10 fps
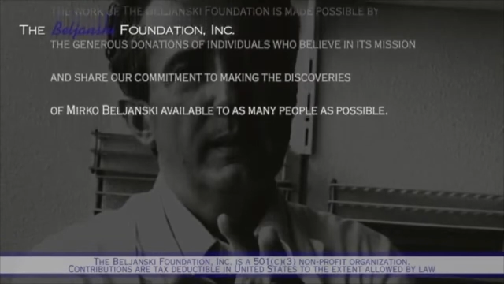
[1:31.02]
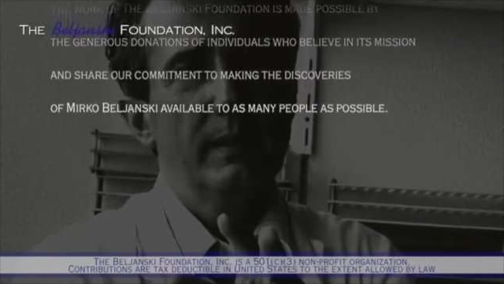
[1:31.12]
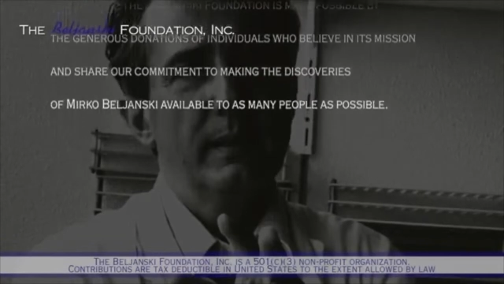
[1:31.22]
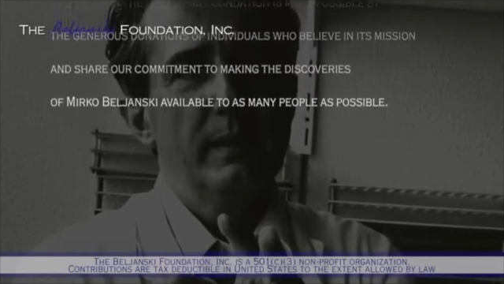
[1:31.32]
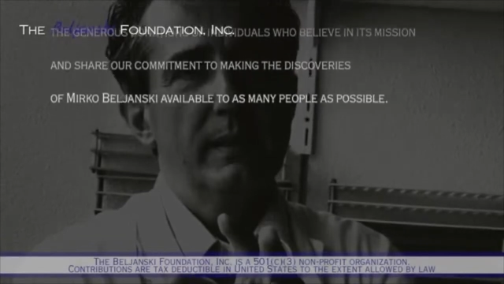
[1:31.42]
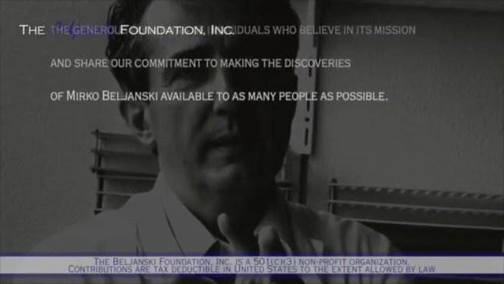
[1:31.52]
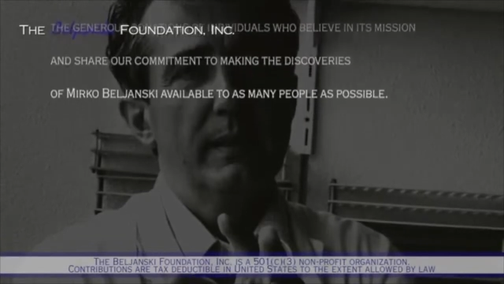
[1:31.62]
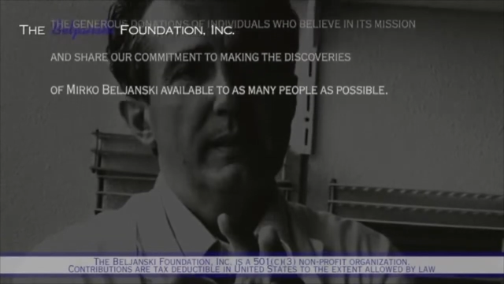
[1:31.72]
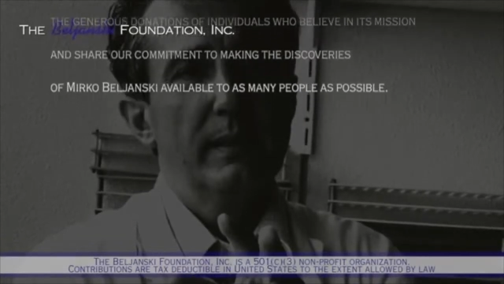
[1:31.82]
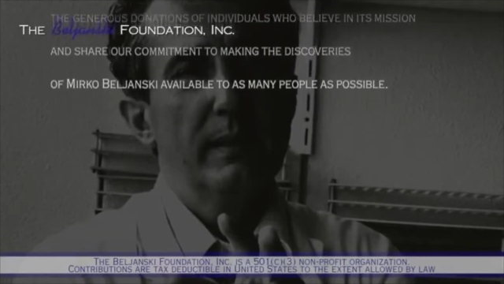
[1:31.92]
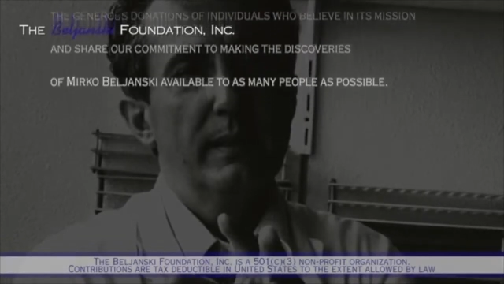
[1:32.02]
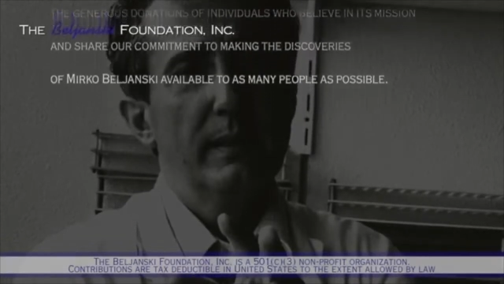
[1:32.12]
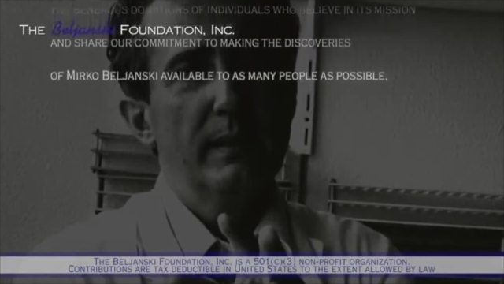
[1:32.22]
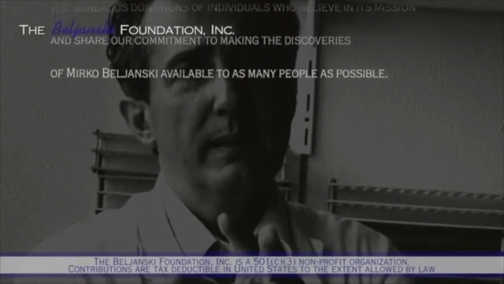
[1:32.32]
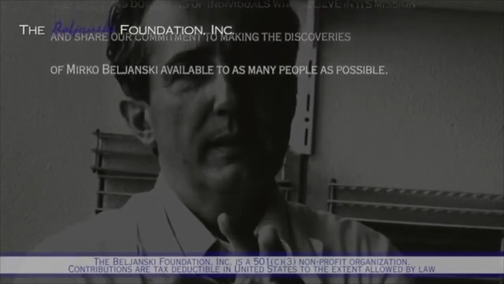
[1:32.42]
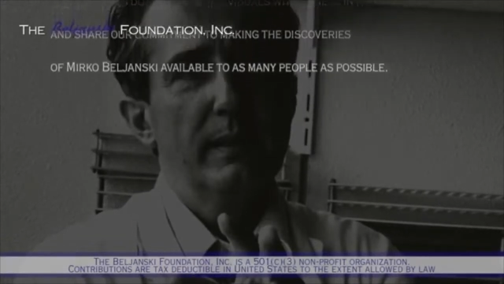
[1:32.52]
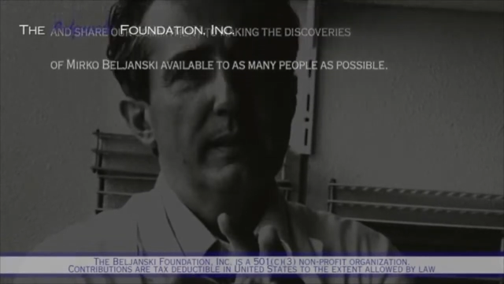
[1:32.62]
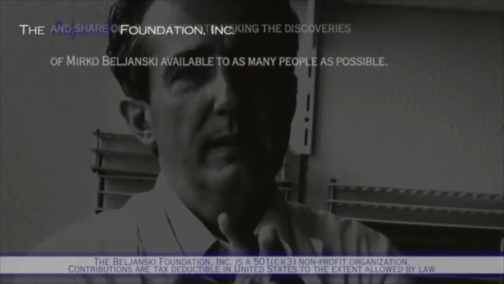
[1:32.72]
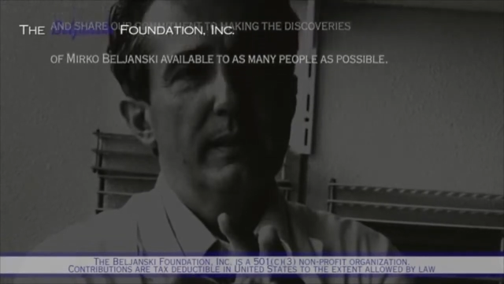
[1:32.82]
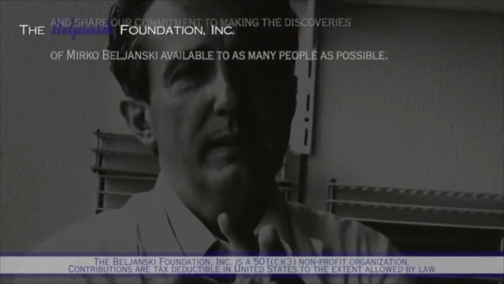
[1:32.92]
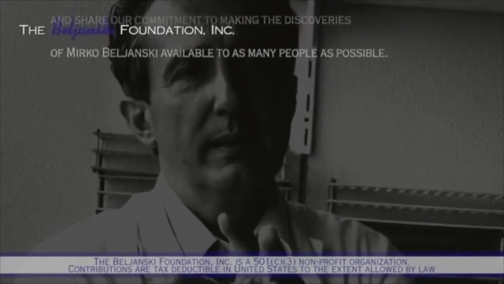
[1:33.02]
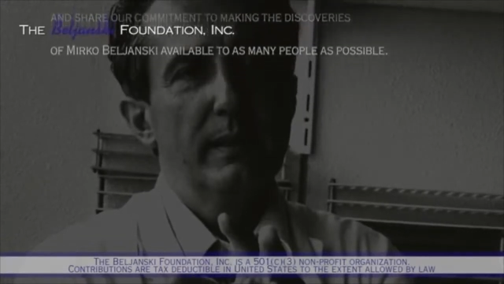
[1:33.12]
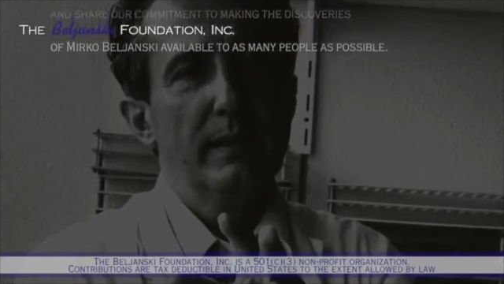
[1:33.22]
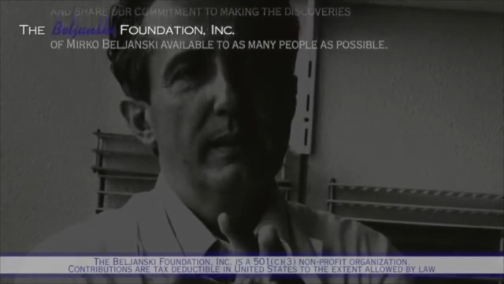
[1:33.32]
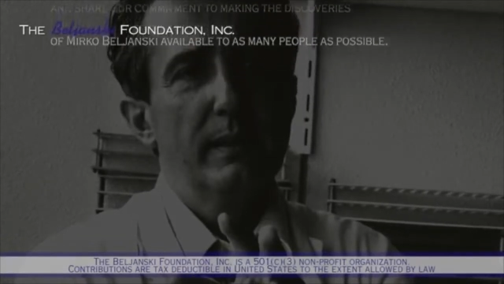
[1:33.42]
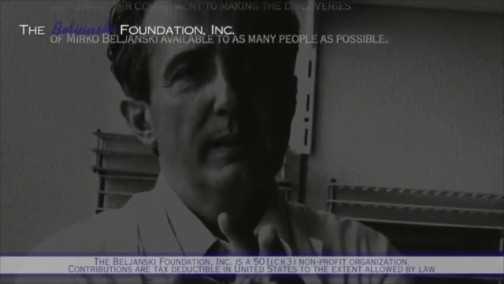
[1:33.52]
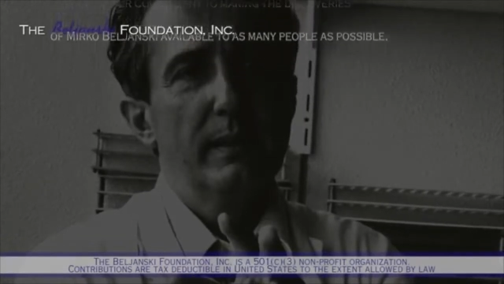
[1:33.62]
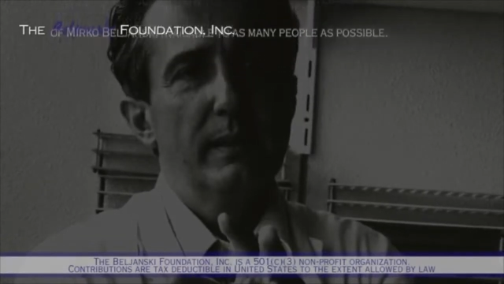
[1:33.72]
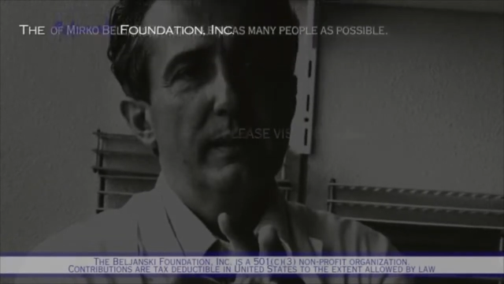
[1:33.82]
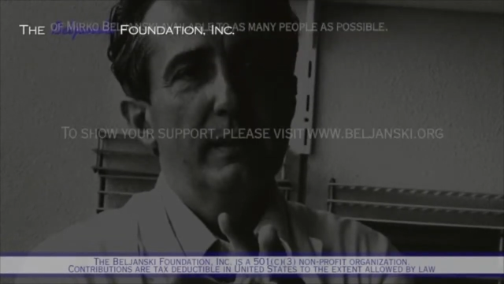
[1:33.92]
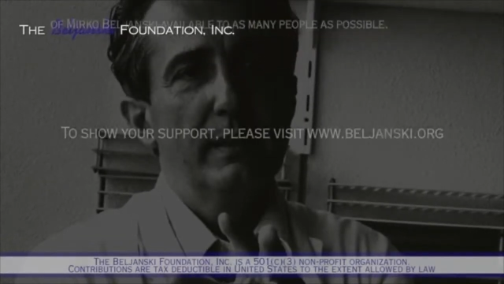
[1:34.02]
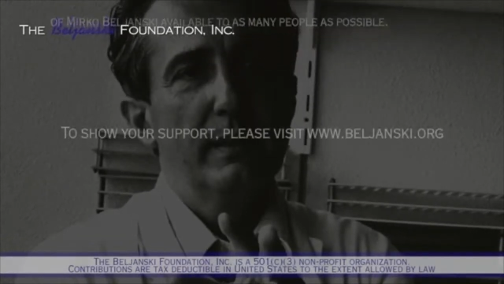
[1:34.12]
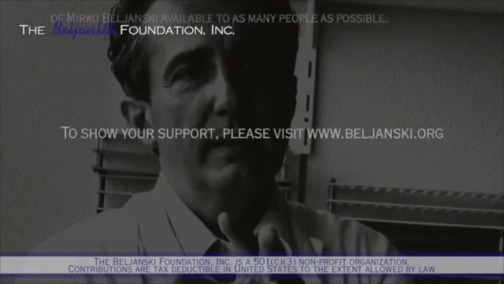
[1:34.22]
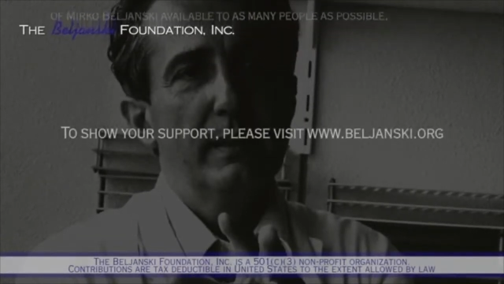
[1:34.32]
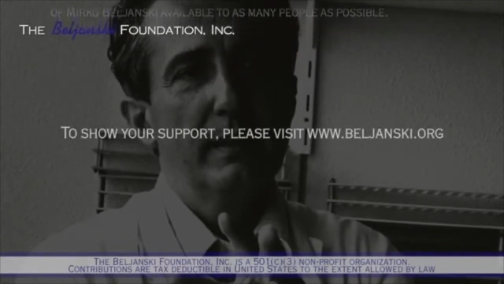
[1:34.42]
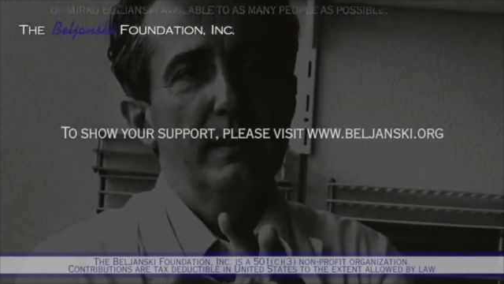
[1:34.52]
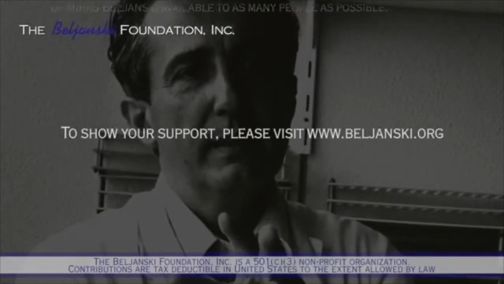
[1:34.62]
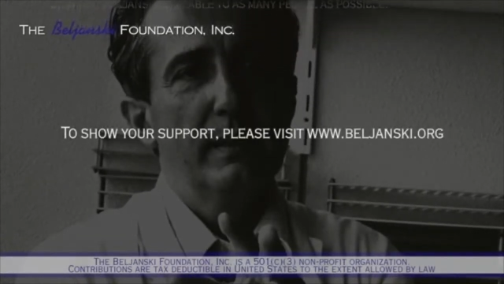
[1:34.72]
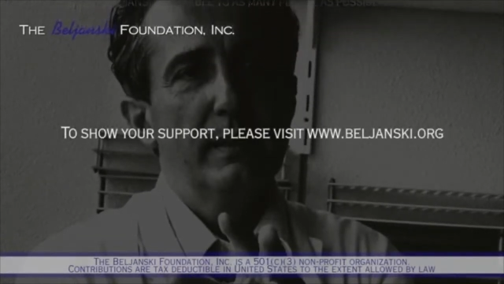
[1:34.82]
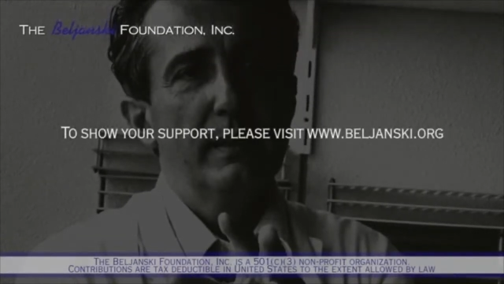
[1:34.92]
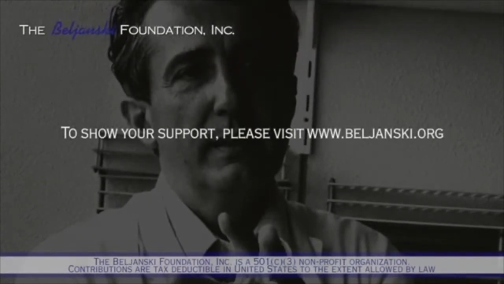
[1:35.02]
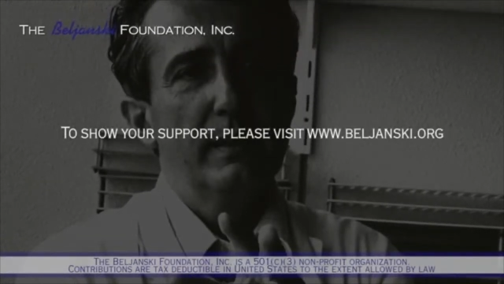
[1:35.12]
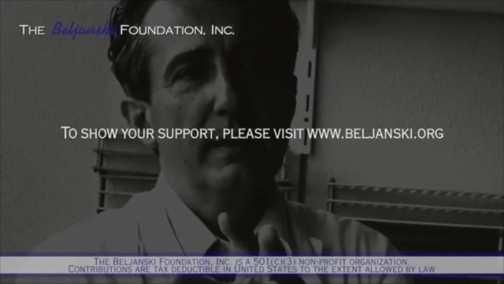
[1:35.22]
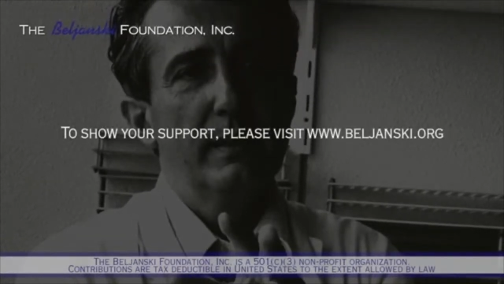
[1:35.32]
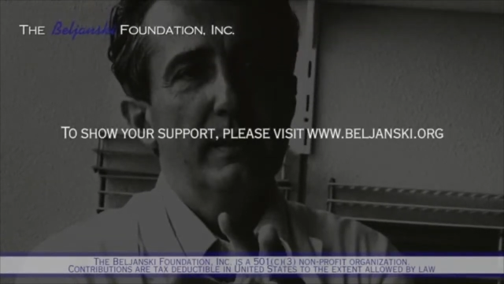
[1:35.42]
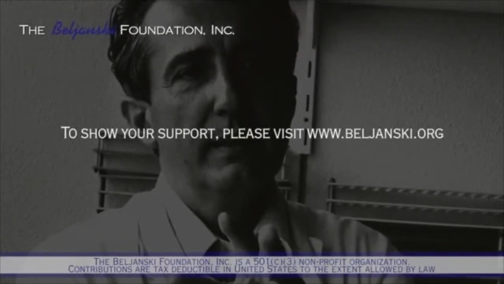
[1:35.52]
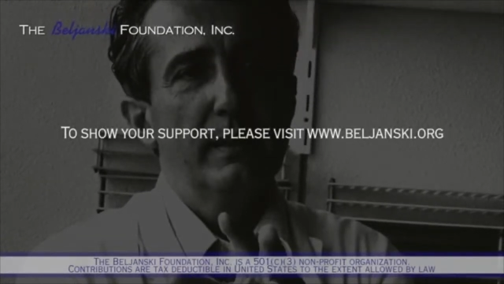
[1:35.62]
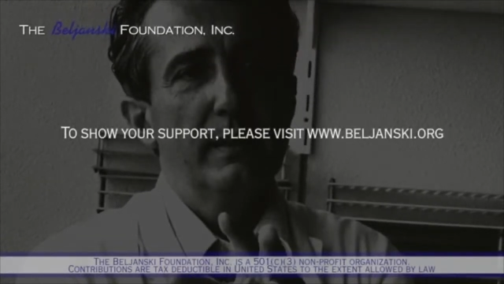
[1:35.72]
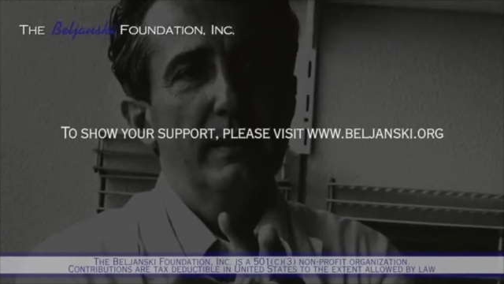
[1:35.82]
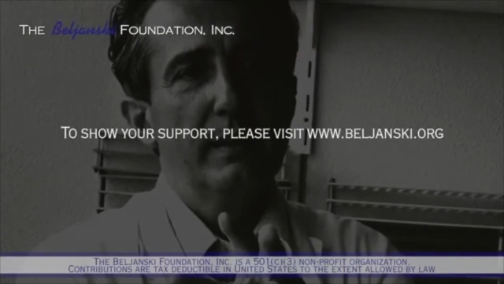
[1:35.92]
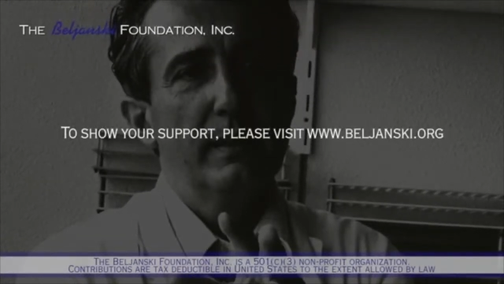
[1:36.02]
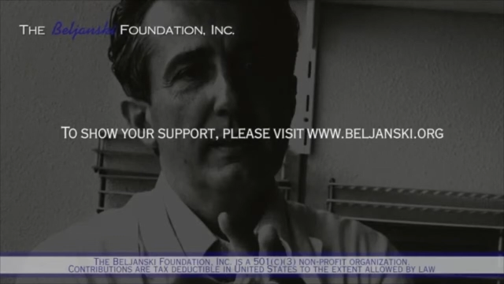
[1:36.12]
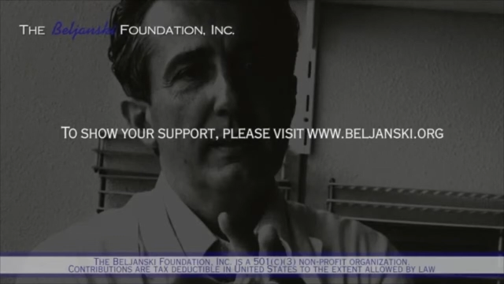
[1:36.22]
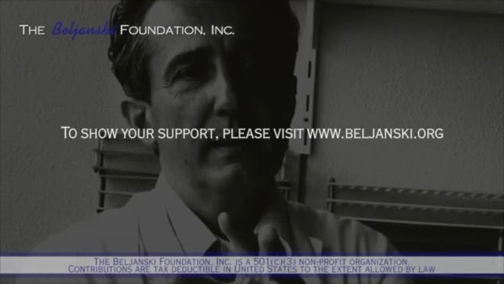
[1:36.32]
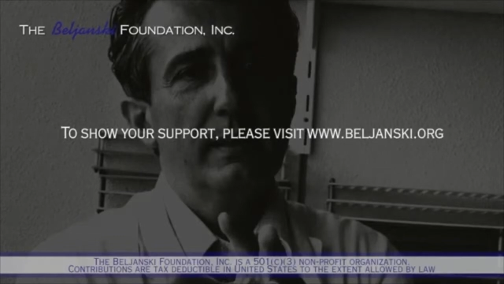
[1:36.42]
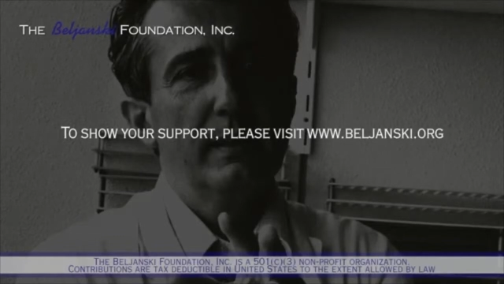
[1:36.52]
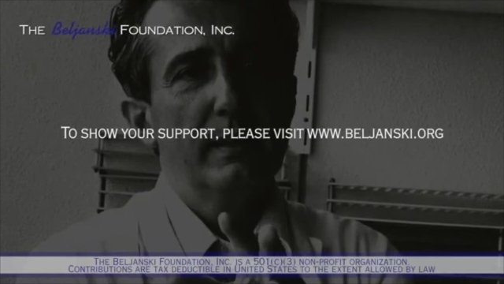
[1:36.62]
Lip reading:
No face is visible, so there are no lips to read.